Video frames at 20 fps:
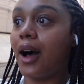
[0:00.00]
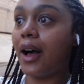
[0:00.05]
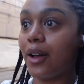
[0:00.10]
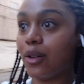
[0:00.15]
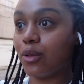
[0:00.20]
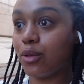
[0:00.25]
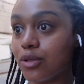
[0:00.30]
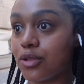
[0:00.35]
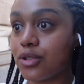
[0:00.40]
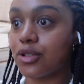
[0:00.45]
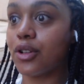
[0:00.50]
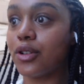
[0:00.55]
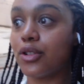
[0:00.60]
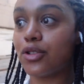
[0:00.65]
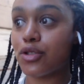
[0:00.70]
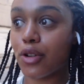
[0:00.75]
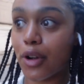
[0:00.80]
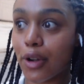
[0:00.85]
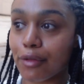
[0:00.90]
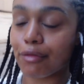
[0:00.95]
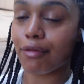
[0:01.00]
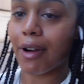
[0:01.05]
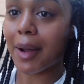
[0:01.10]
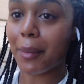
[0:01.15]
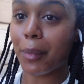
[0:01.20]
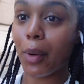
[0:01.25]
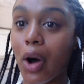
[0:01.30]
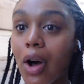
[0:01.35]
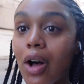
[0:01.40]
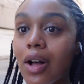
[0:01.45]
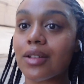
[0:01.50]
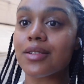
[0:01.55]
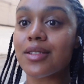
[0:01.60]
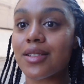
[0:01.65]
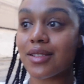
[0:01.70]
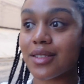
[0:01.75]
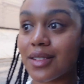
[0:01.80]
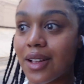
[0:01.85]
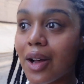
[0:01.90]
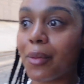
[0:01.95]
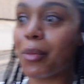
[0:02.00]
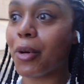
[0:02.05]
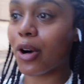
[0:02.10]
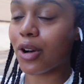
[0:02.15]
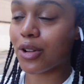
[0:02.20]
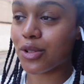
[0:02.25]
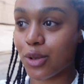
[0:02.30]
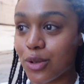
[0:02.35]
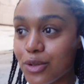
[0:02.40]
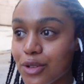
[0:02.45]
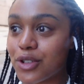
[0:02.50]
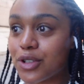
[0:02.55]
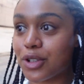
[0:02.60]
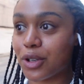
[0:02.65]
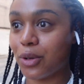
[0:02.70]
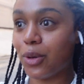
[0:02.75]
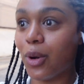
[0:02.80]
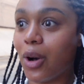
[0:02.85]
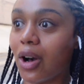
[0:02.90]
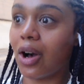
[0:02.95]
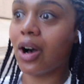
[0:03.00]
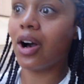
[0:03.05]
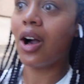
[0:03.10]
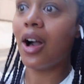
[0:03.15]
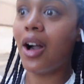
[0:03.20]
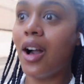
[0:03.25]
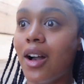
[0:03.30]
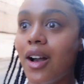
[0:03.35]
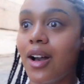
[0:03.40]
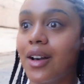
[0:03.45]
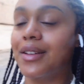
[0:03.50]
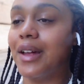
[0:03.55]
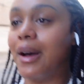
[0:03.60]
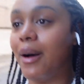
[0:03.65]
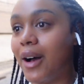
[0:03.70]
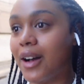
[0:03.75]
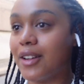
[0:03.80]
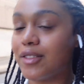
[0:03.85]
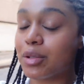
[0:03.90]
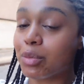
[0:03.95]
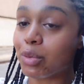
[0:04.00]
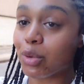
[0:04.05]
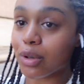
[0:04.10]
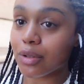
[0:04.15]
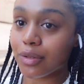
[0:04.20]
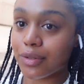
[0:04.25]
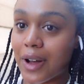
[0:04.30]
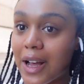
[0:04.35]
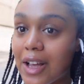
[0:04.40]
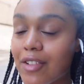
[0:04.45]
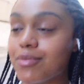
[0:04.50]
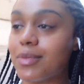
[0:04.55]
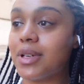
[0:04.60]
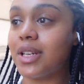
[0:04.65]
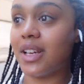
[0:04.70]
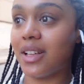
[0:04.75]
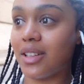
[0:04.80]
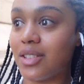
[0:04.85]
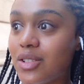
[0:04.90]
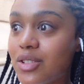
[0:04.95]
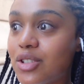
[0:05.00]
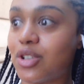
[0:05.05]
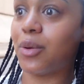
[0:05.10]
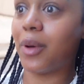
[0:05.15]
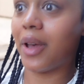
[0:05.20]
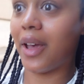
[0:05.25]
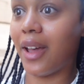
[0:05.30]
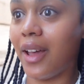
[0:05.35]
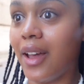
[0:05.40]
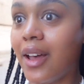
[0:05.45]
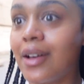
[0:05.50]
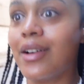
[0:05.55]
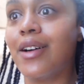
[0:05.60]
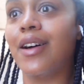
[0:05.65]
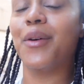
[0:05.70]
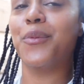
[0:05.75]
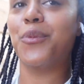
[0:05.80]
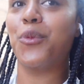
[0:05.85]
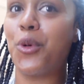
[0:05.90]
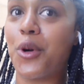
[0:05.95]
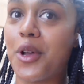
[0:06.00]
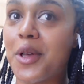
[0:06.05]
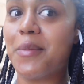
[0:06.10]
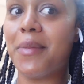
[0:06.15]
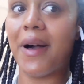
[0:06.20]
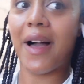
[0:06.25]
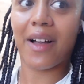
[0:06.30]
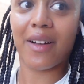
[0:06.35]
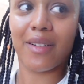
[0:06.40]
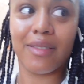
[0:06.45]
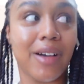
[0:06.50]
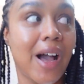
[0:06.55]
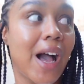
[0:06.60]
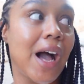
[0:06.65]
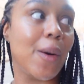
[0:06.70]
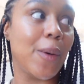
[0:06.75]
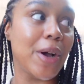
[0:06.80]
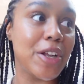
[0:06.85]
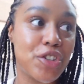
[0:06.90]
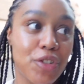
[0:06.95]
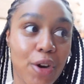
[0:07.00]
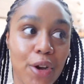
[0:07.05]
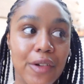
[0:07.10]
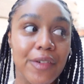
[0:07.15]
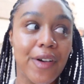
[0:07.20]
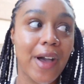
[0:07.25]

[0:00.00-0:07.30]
I also drove right past the Starbucks on the scooter and i have to walk five minutes to it walking back how I drove